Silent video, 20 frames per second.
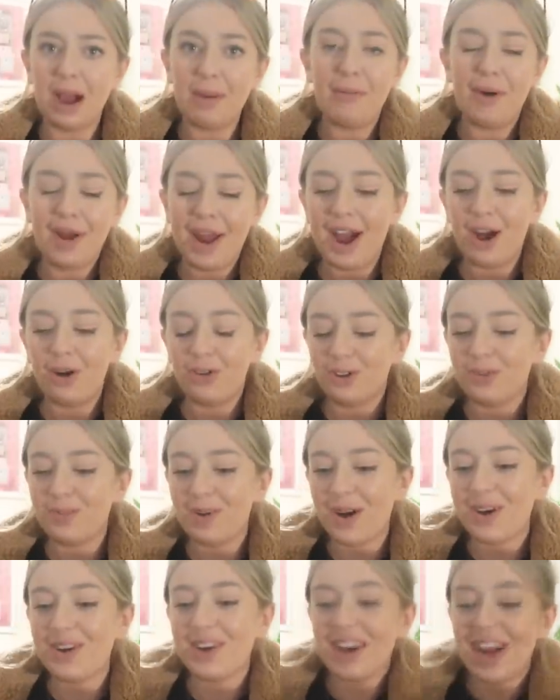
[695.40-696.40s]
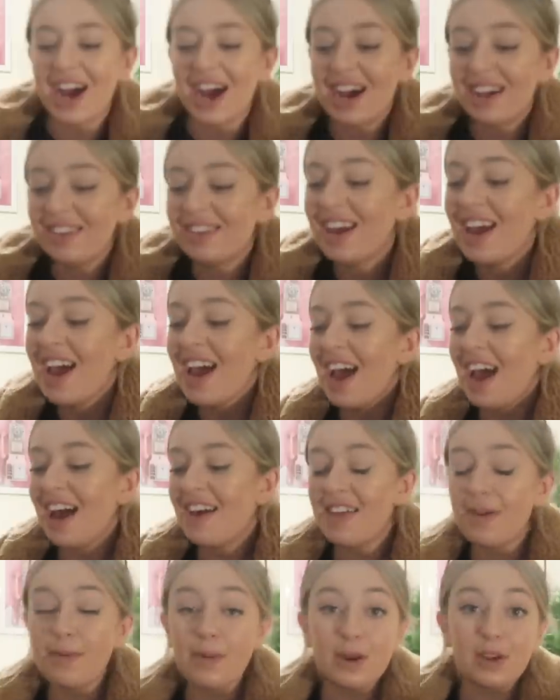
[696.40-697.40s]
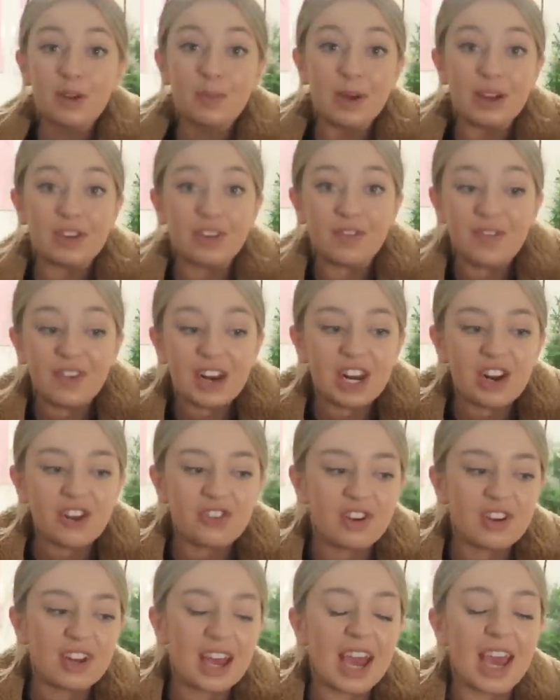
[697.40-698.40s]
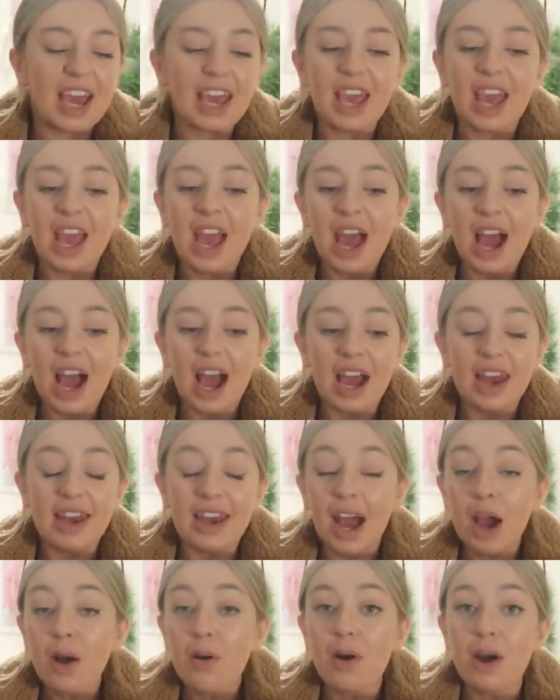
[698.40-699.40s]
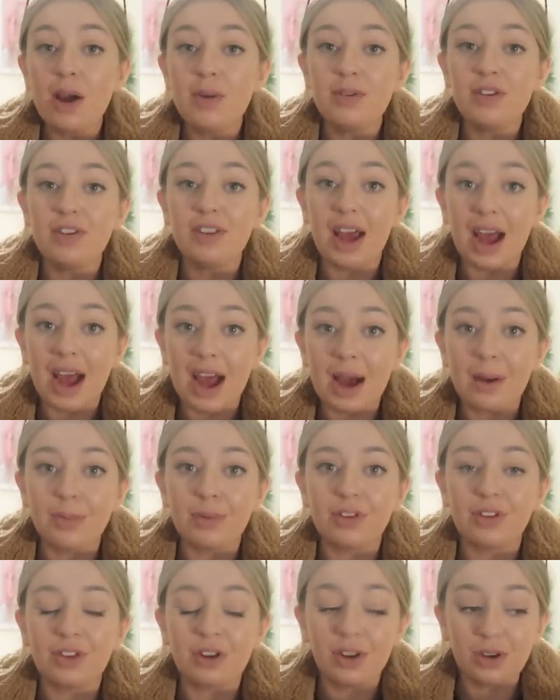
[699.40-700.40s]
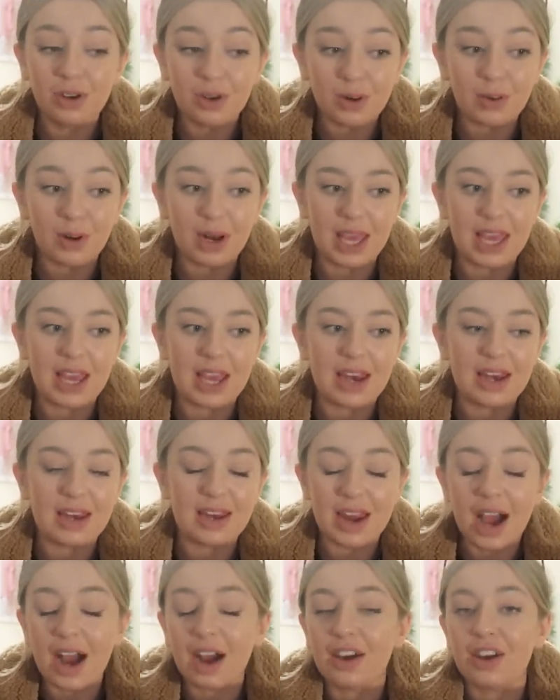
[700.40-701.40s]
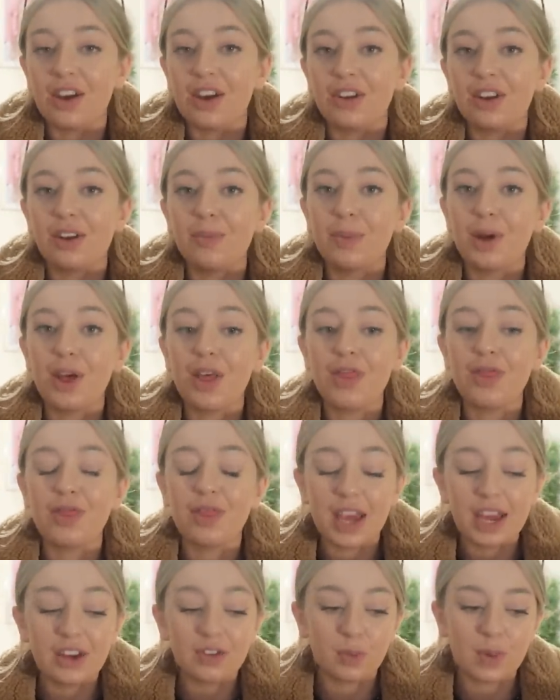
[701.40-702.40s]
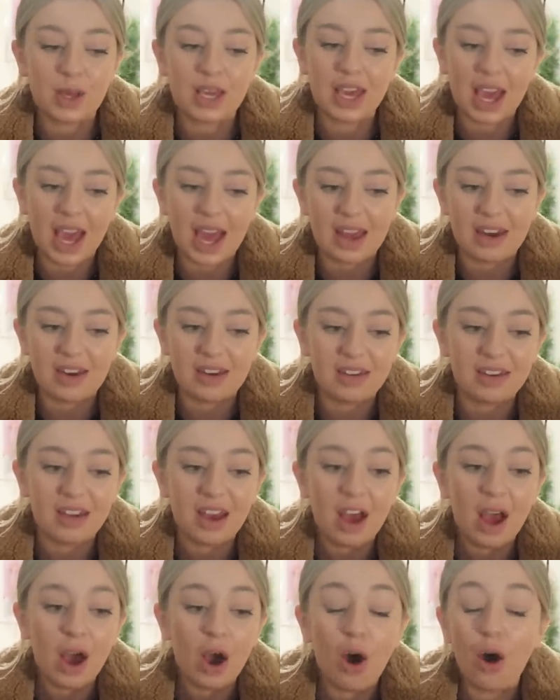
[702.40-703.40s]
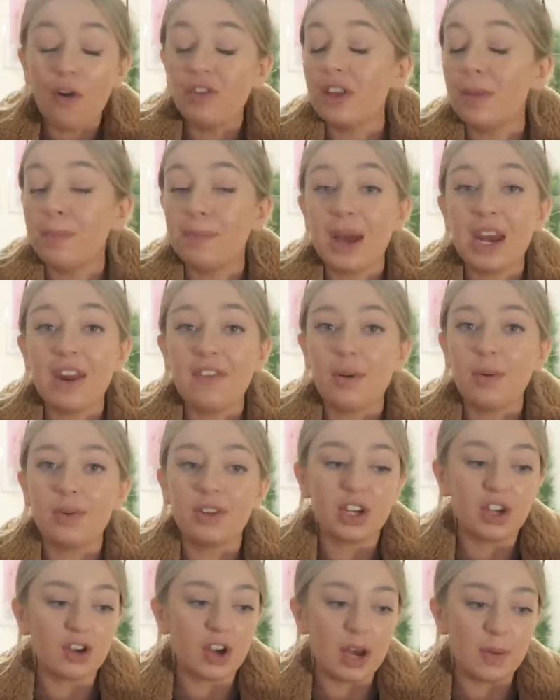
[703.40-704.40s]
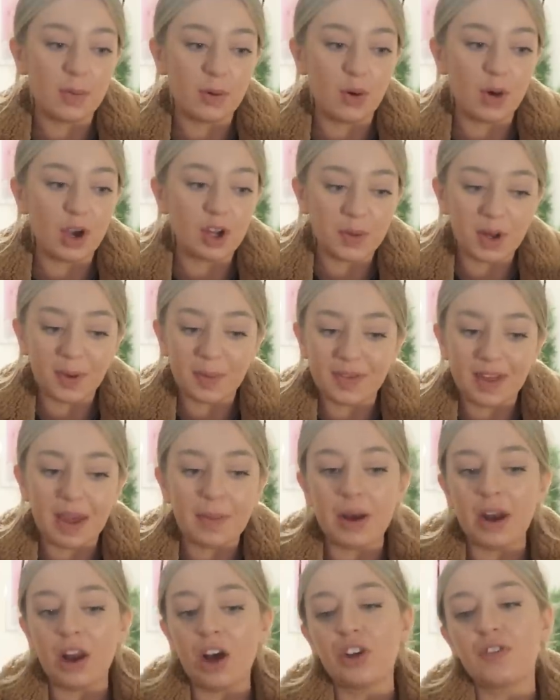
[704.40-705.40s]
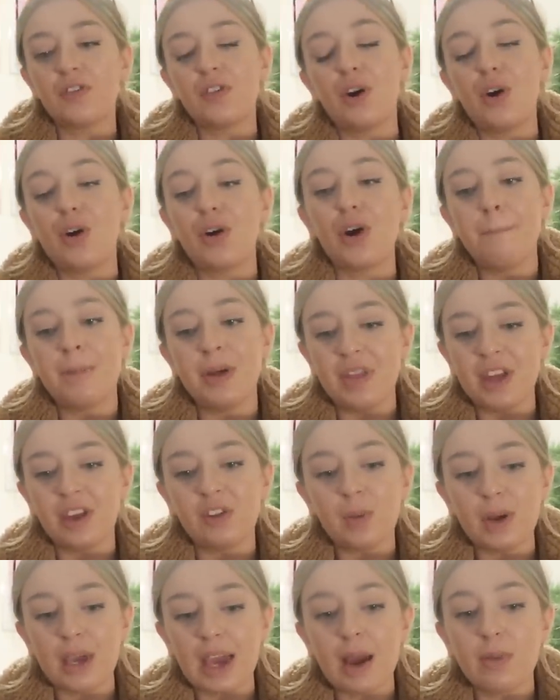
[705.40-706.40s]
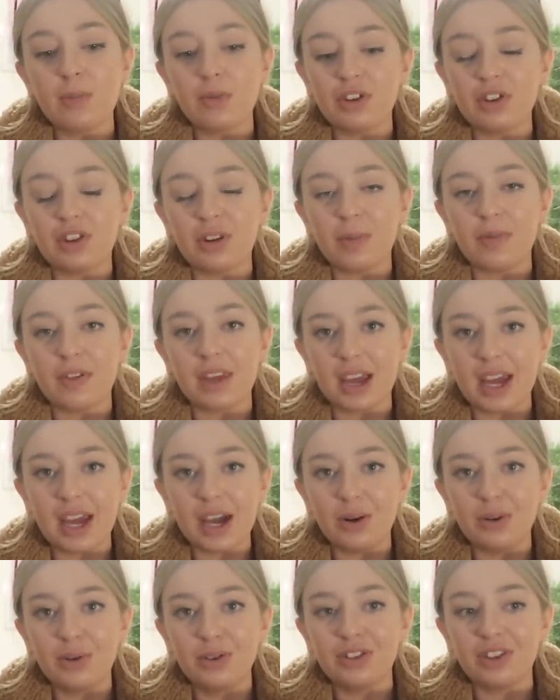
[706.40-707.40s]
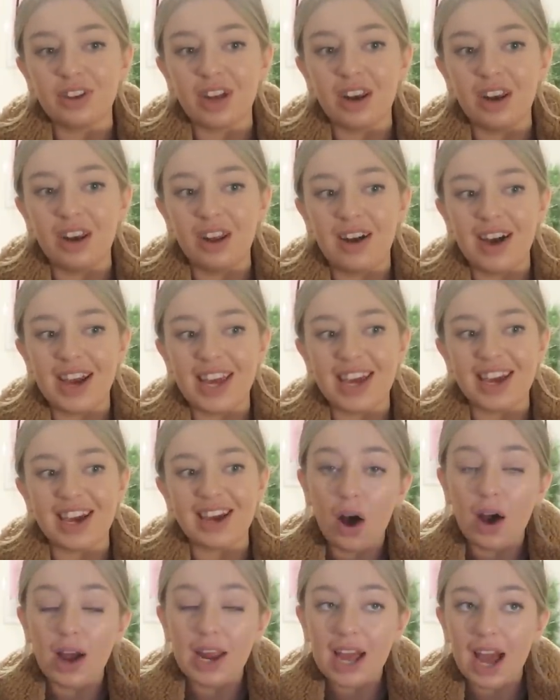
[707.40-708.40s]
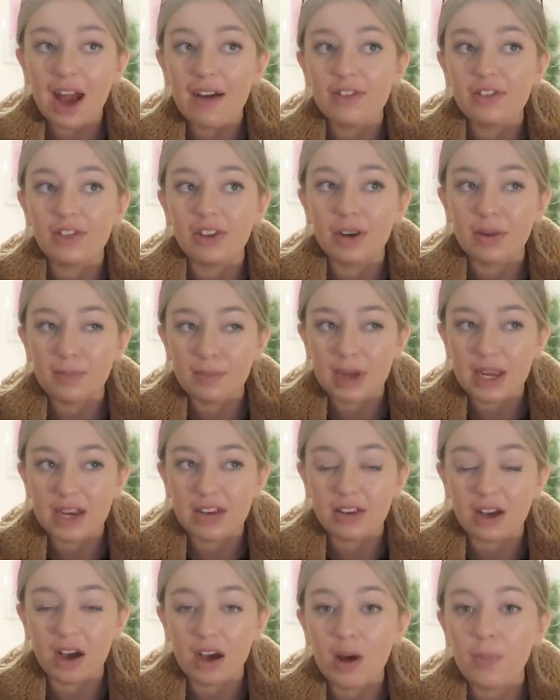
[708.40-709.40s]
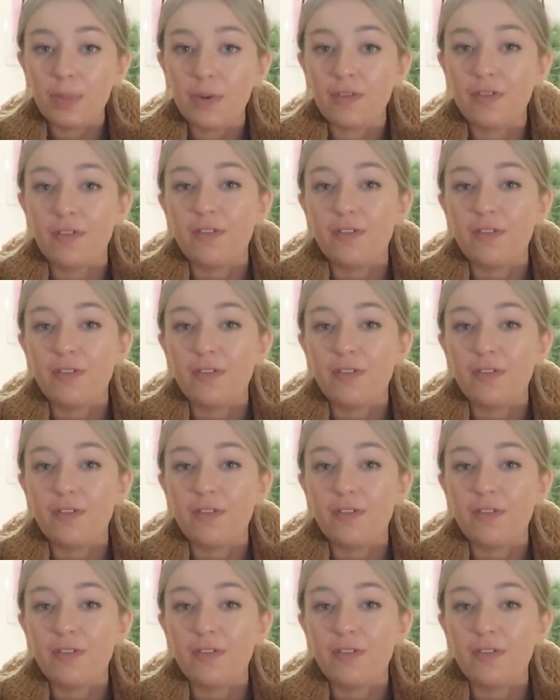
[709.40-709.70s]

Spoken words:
at my house with Baron and Haz, and then we went to Bicester Village today, and now I'm just absolutely knackered. But this weekend, obviously benefit was incredible, I spoke about that in my last vlog, but this weekend was something else. Like, I haven't done a meetup